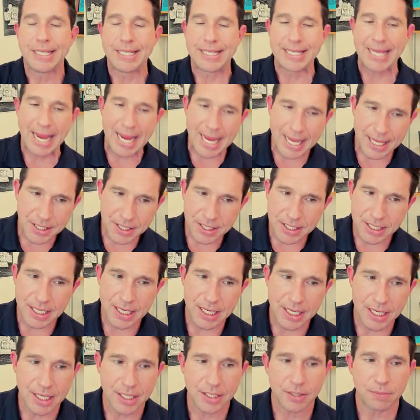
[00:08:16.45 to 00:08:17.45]

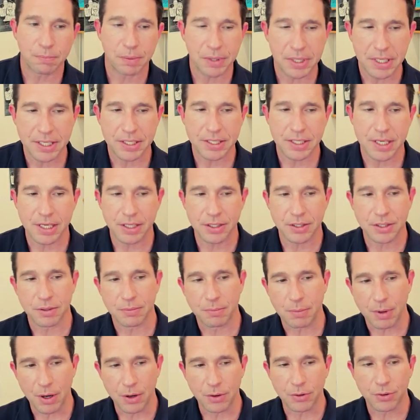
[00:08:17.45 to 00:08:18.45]
Dancing is pleasing to
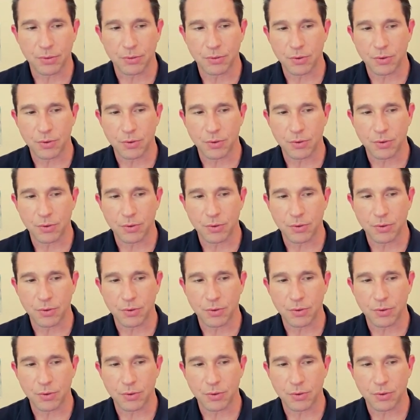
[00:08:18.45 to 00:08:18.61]
both